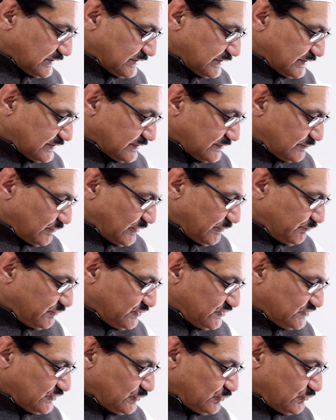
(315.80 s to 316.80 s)

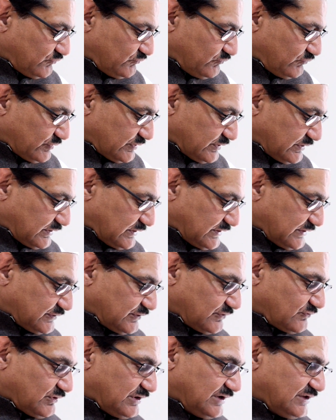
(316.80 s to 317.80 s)
members of
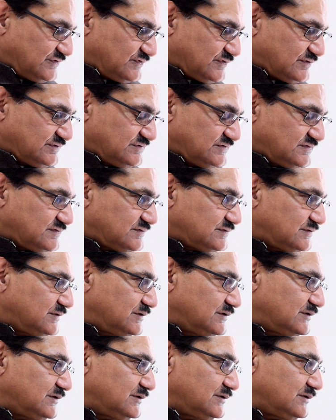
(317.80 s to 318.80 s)
other religions
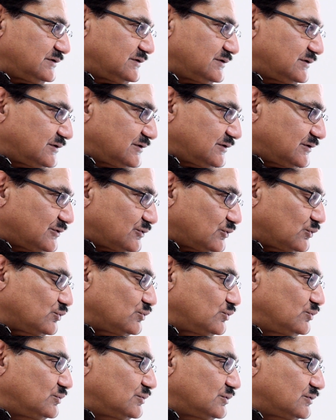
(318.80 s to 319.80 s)

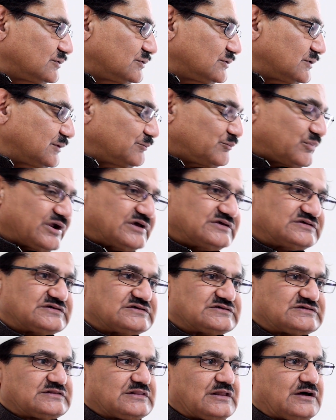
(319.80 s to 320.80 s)
to
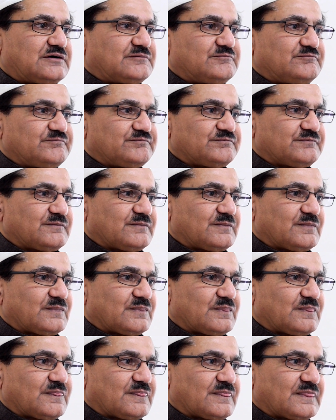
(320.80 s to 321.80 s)
embrace Islam.
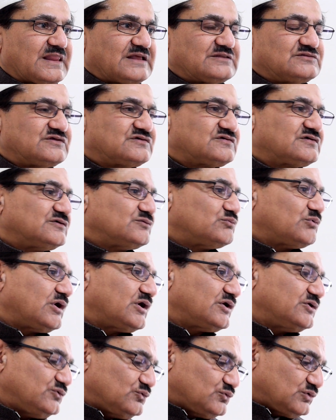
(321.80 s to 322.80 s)
And this is
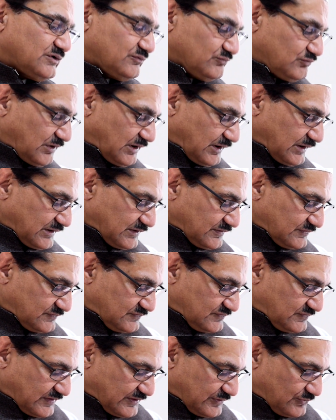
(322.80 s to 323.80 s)
why you have
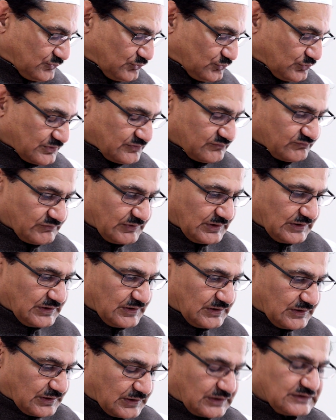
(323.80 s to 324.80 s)
violence, and you have
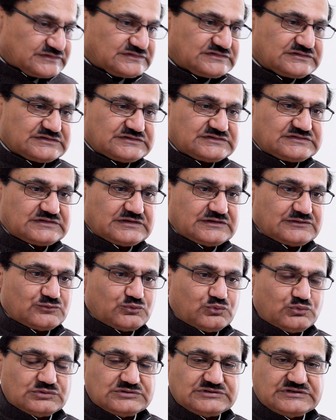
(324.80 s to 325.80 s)
ISIS
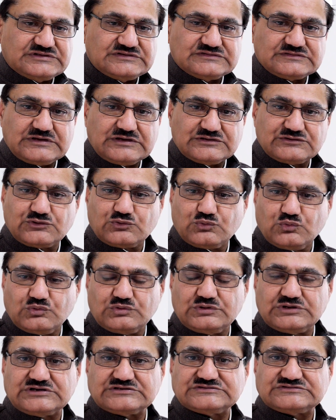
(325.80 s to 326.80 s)
and all these other
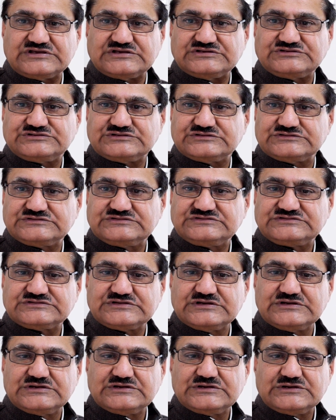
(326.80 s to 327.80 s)

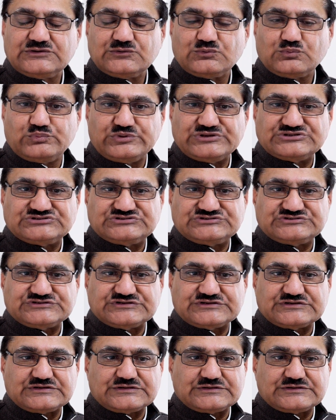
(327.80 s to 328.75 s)
organizations which